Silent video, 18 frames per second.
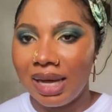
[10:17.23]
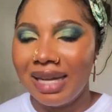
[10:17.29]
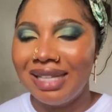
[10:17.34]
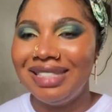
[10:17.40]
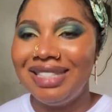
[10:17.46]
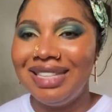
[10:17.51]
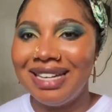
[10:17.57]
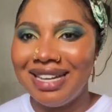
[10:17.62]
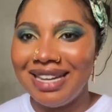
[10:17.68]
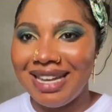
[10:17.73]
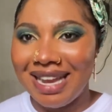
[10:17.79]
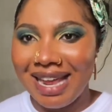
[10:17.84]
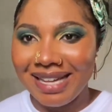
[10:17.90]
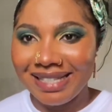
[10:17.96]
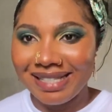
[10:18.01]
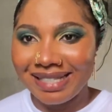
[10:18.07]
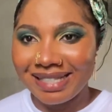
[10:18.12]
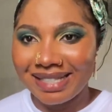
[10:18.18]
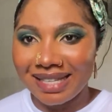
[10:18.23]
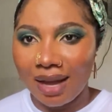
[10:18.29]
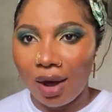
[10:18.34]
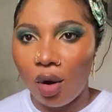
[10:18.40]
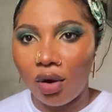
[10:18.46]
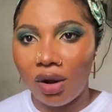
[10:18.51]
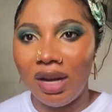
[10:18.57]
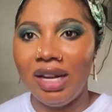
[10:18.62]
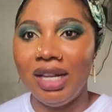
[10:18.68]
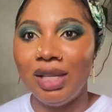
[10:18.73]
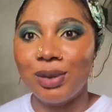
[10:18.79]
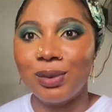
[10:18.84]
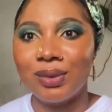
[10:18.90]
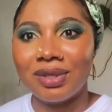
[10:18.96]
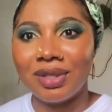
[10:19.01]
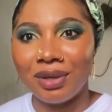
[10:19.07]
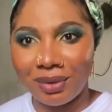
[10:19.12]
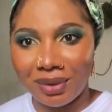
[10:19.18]
the less oil it will
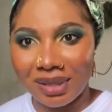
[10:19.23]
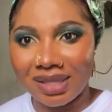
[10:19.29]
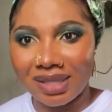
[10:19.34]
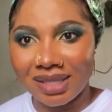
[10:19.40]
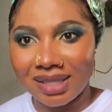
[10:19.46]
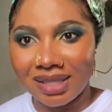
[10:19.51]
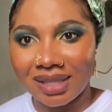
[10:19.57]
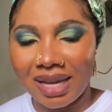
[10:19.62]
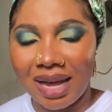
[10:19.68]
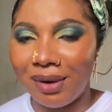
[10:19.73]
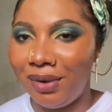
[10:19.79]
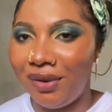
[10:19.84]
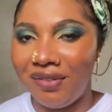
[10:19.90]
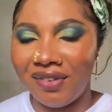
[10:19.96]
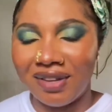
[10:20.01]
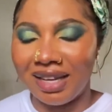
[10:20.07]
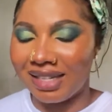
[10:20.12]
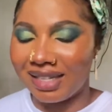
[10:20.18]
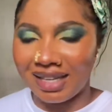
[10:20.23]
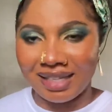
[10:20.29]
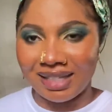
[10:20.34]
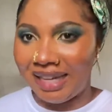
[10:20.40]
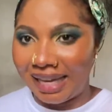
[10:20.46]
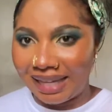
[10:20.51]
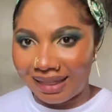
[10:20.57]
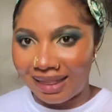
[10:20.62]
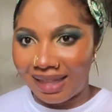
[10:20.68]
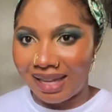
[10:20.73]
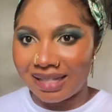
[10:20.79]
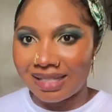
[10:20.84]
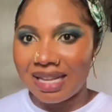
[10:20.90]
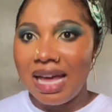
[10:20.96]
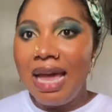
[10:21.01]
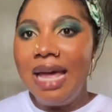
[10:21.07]
secrete. I don't know if you can get that.